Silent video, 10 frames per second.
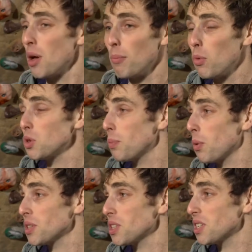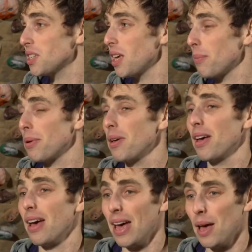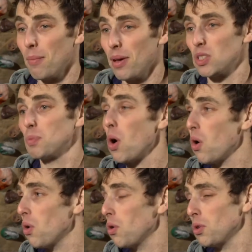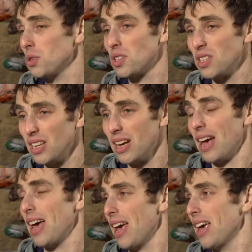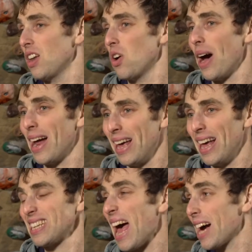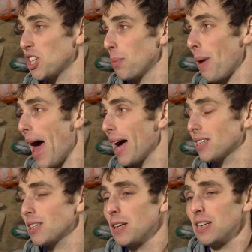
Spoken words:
Most boards are steep, small holds, you know, and it's action packed.